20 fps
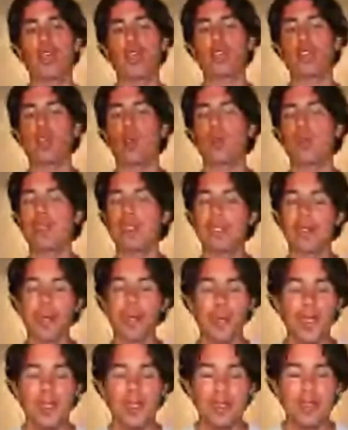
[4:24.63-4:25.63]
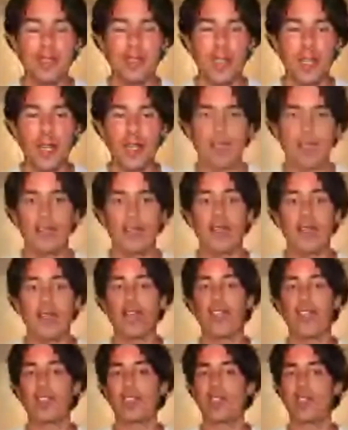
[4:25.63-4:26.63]
So this means that
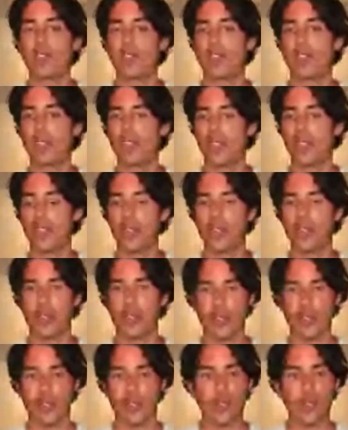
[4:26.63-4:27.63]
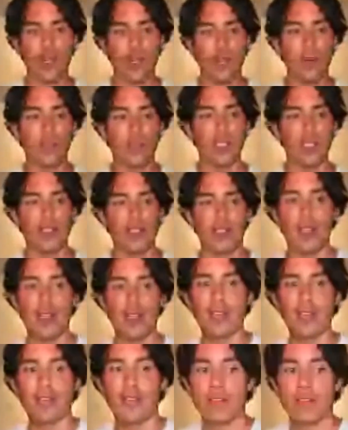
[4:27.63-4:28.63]
the universe
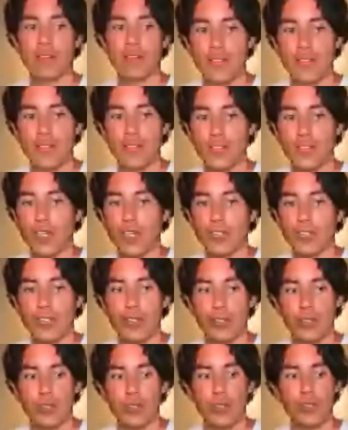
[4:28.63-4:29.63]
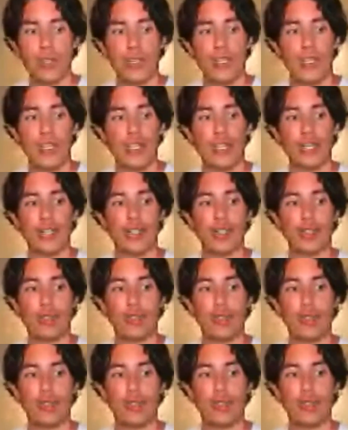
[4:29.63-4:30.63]
itself starts to
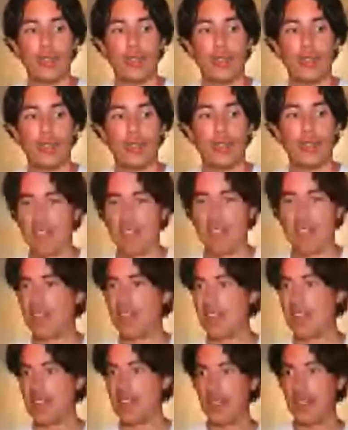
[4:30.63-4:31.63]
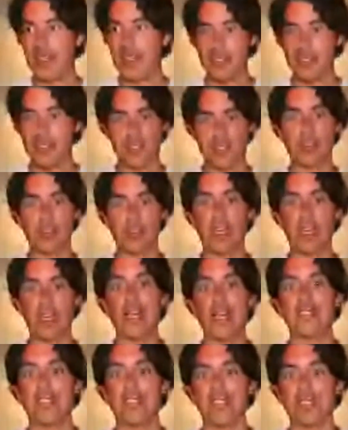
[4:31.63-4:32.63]
create these
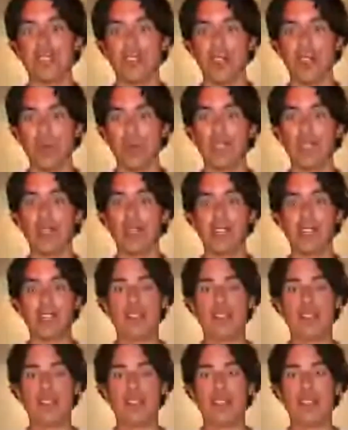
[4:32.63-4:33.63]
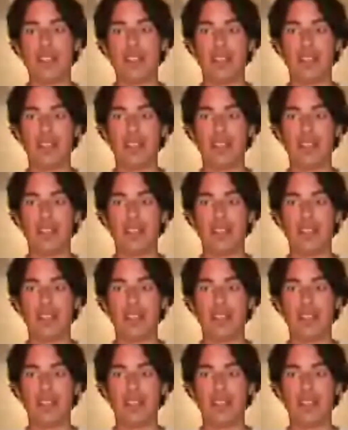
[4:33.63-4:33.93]
realities. So it, it, it,